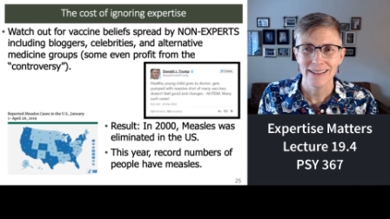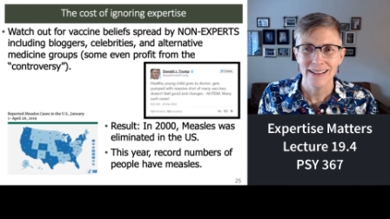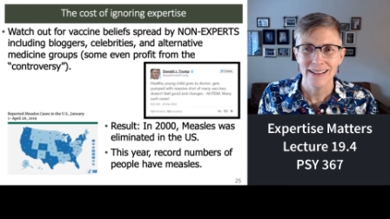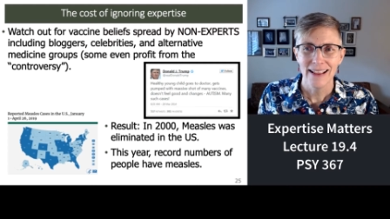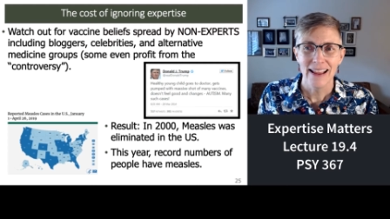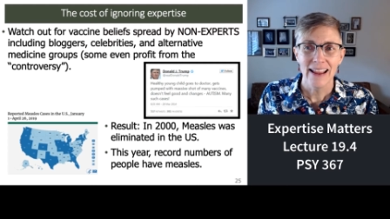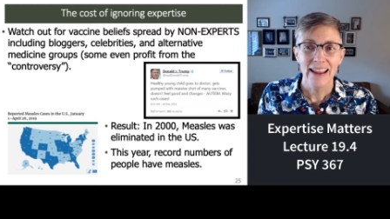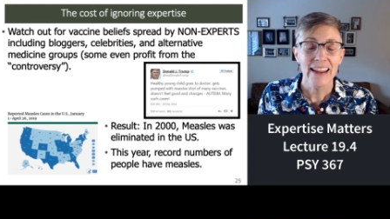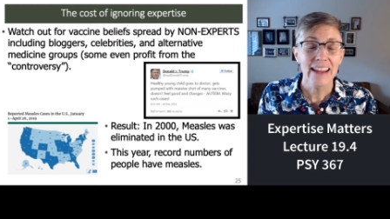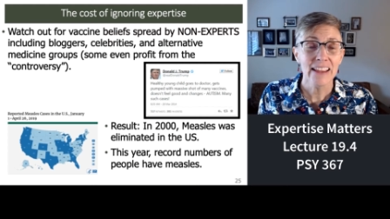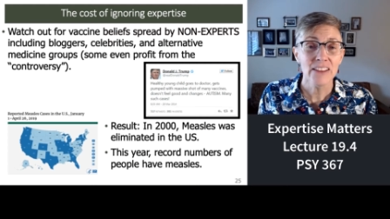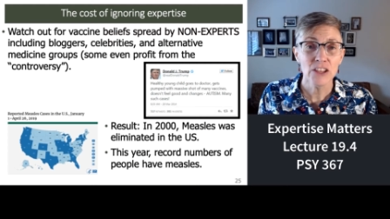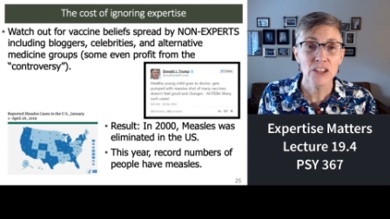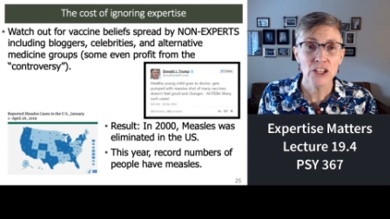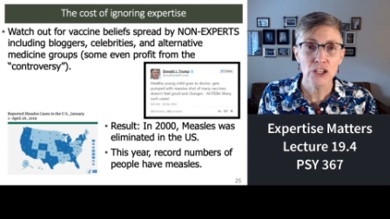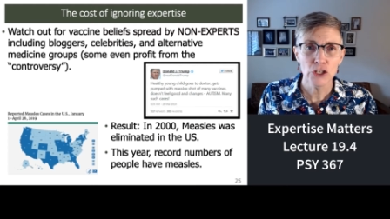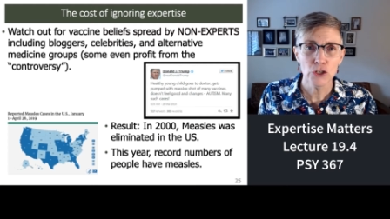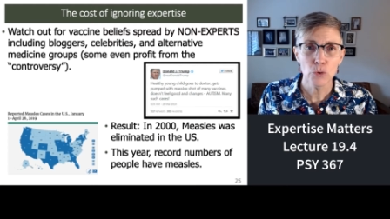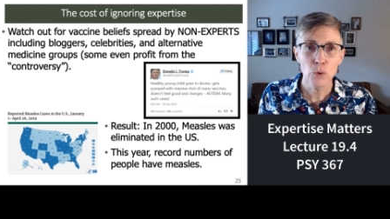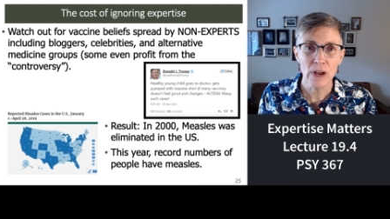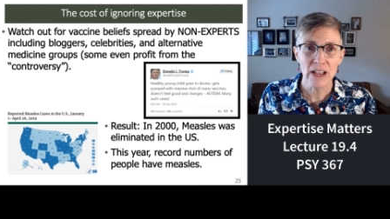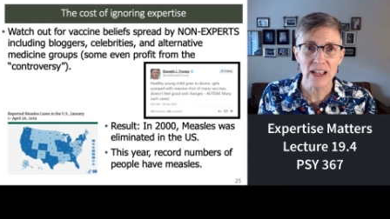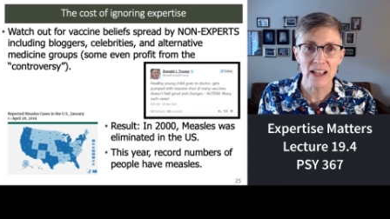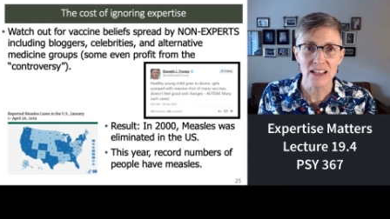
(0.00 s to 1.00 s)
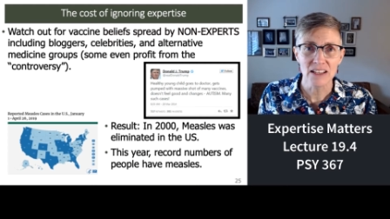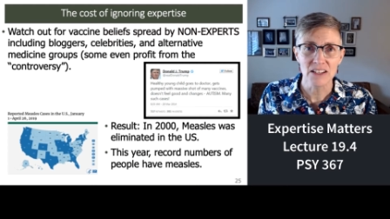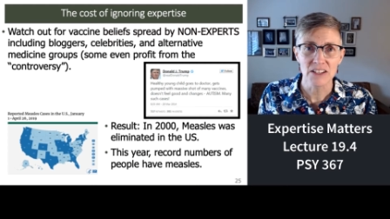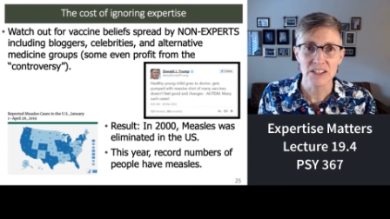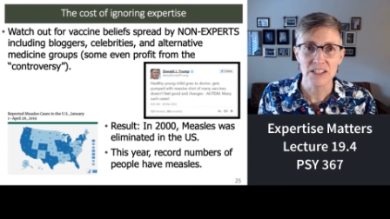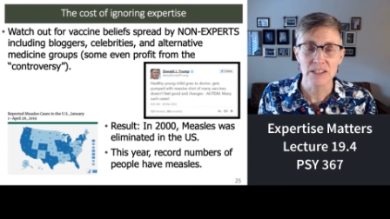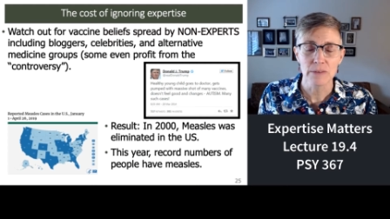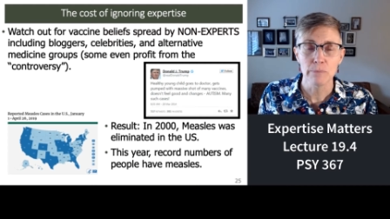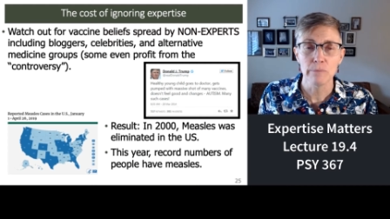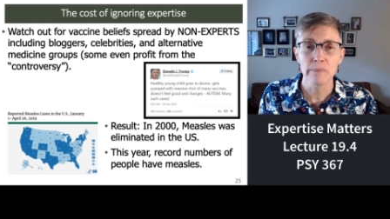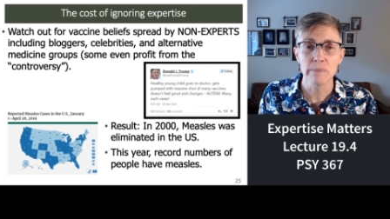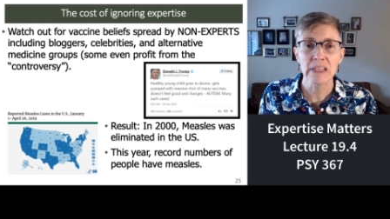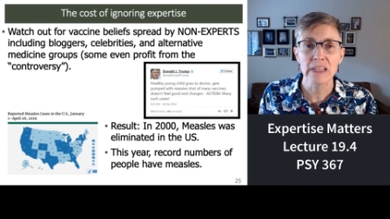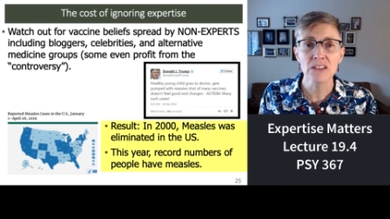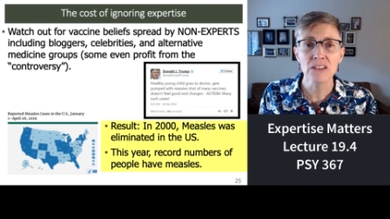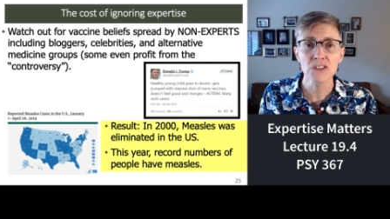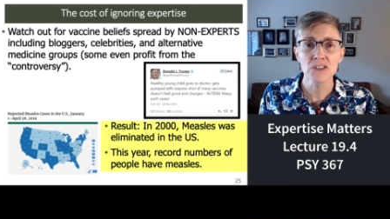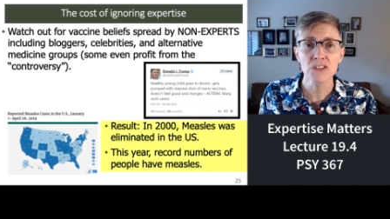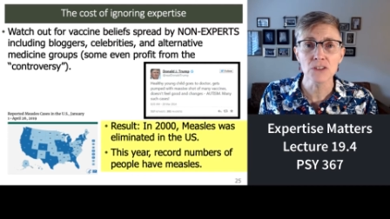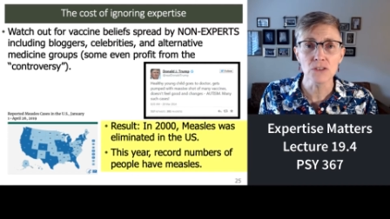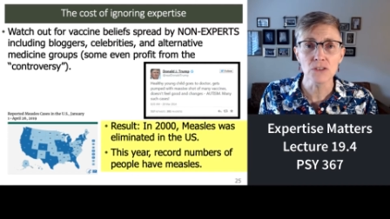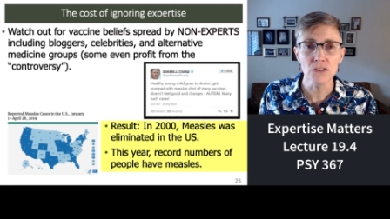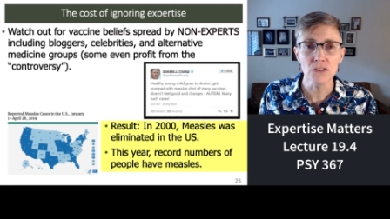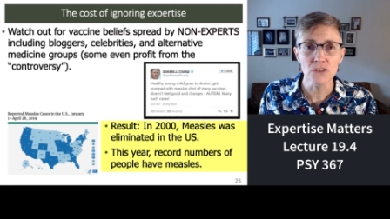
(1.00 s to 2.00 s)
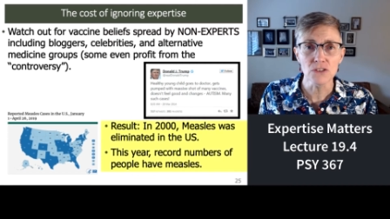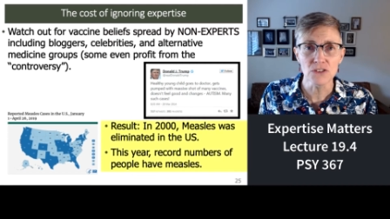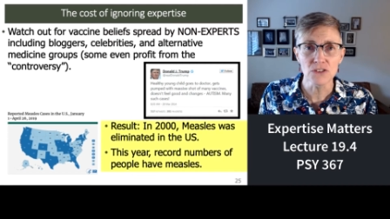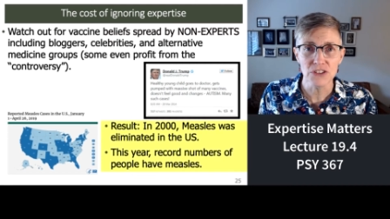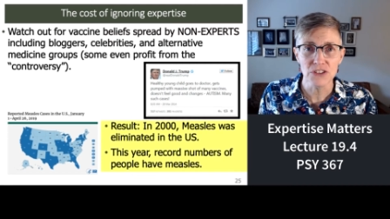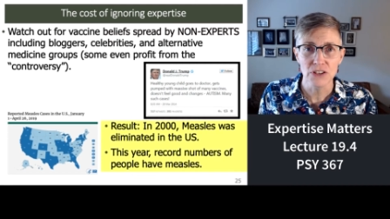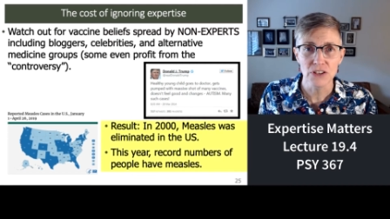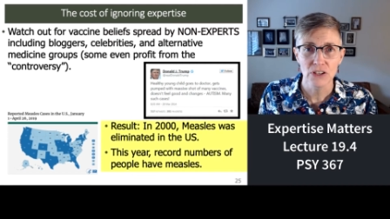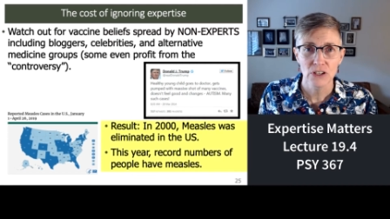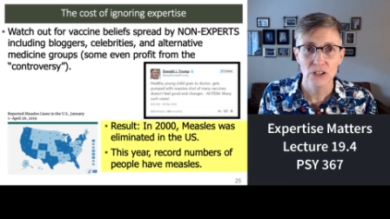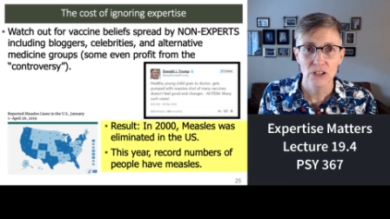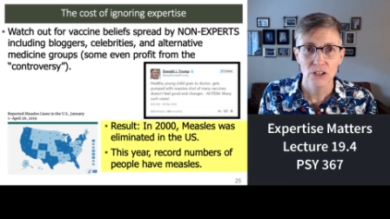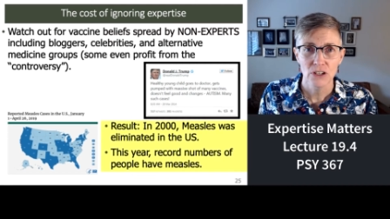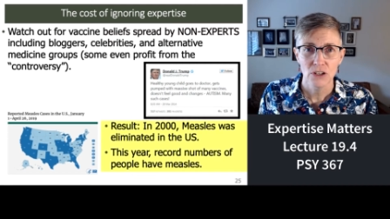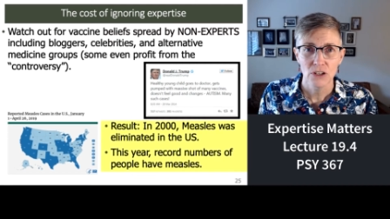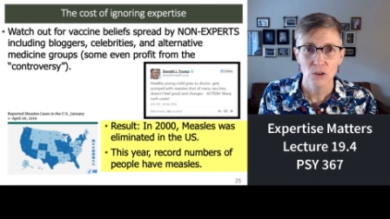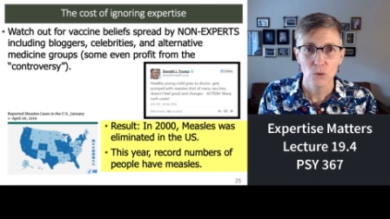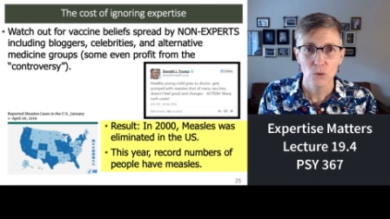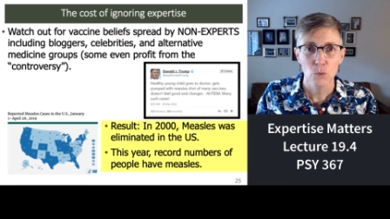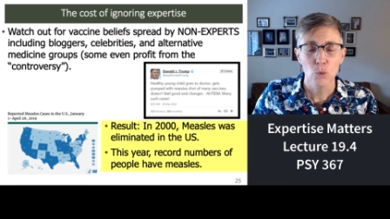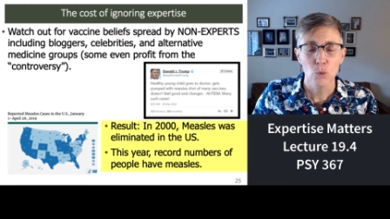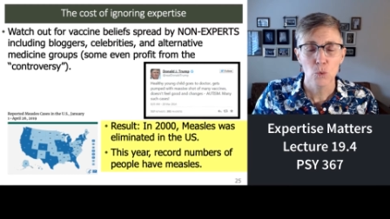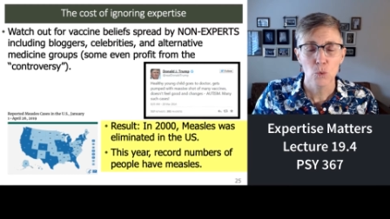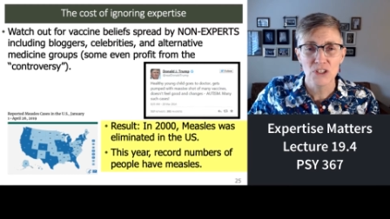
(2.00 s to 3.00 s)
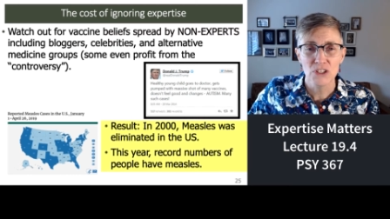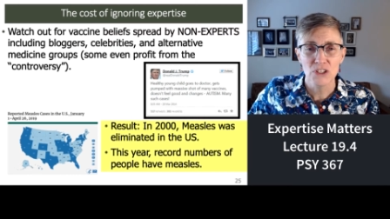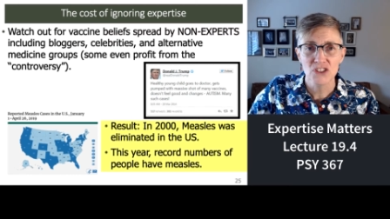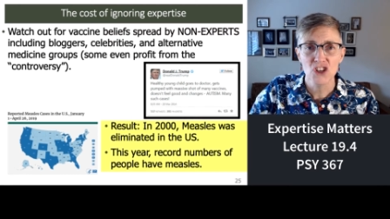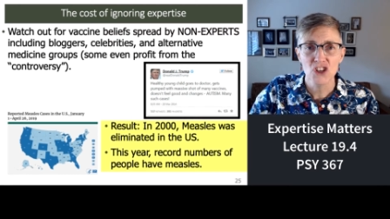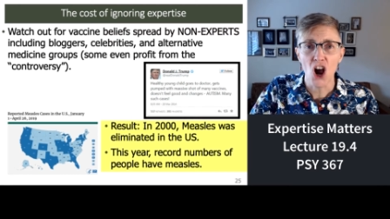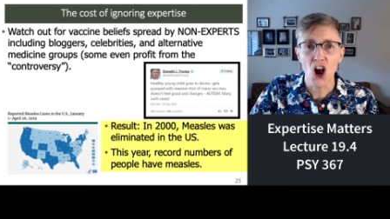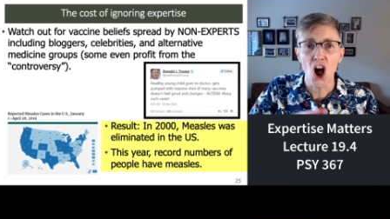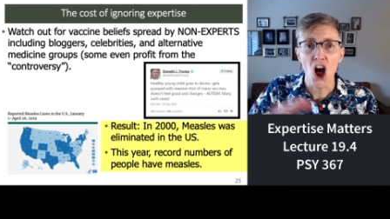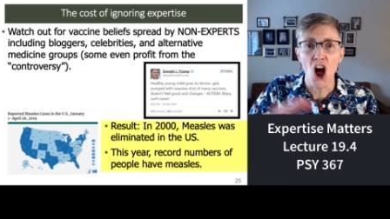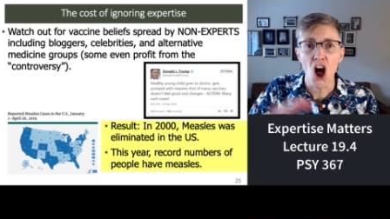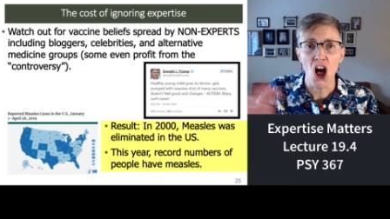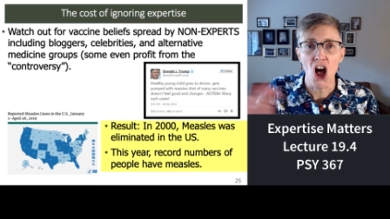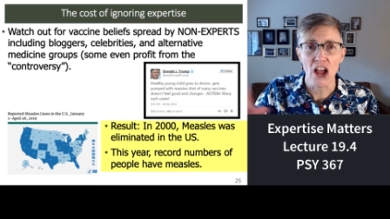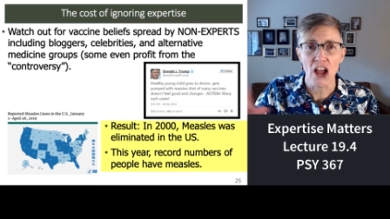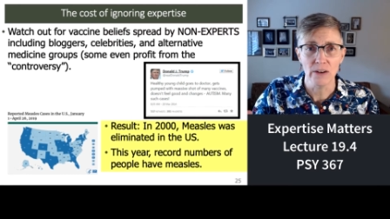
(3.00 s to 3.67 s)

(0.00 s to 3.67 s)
in the US, measles was gone.